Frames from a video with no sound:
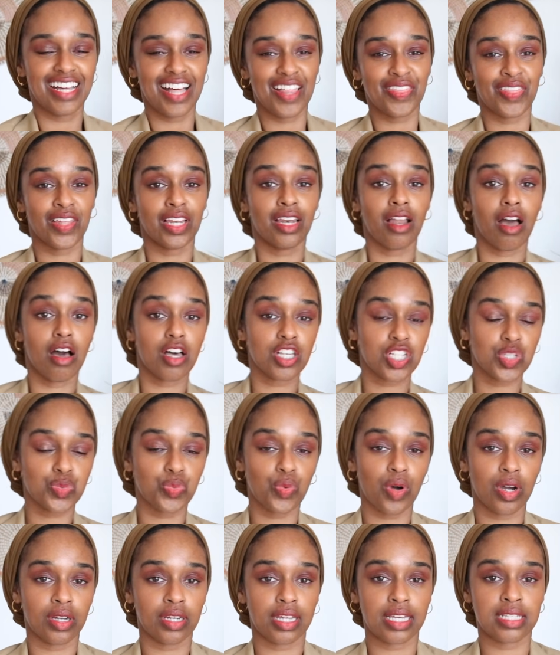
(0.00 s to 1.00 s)
The last
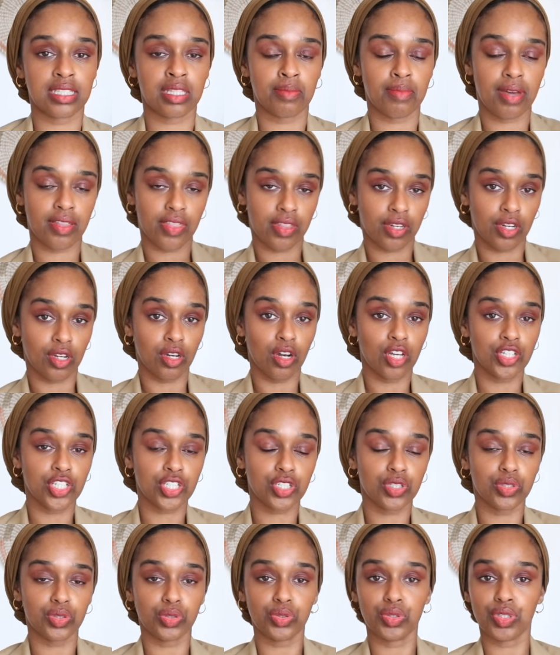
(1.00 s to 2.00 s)
one is the
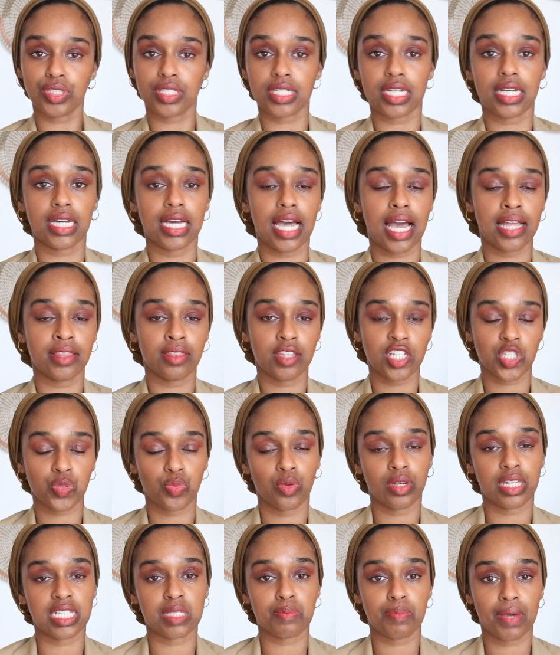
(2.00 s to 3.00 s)
methodological order, and this
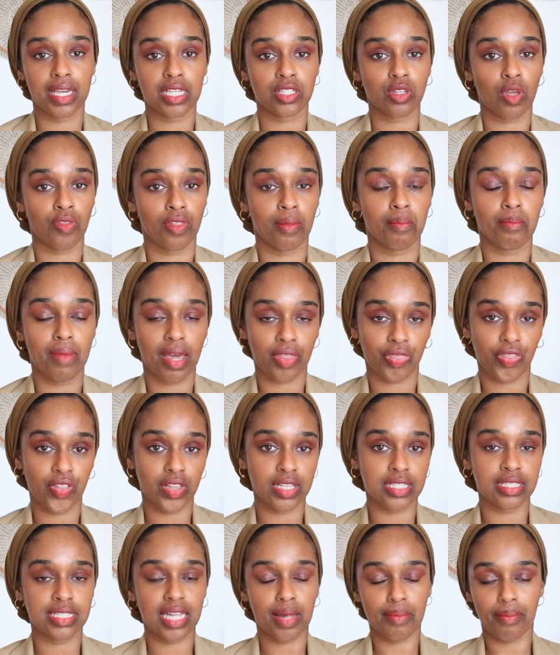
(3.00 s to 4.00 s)
one is based on the
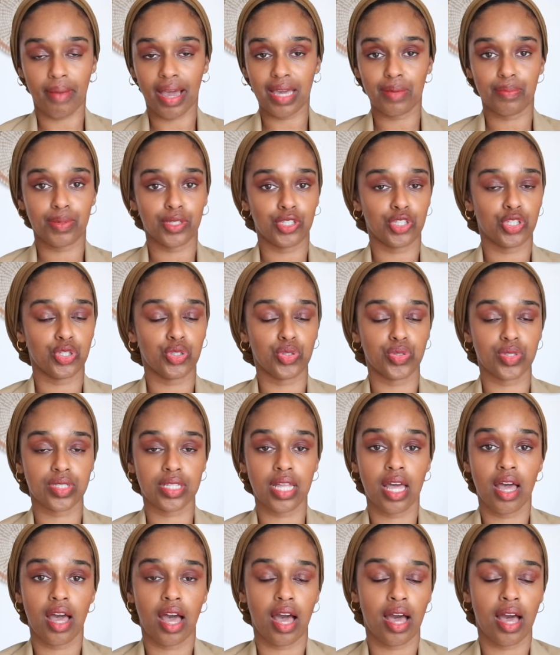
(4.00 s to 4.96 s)
methods that might be used,